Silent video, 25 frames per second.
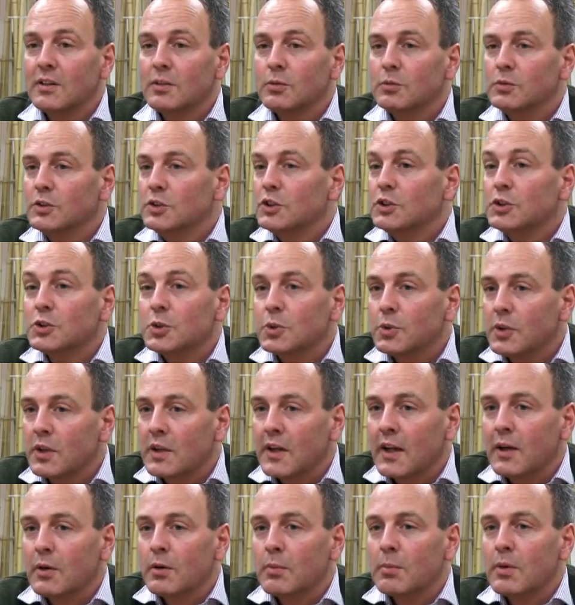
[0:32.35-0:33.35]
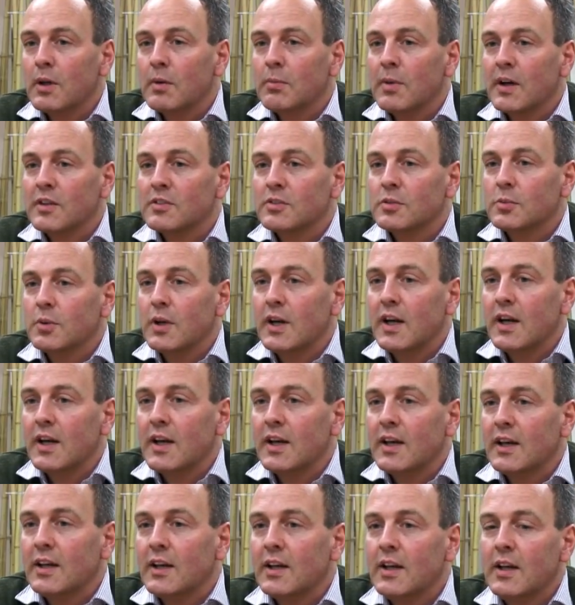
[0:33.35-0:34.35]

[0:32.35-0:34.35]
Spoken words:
Surely that would be a better way.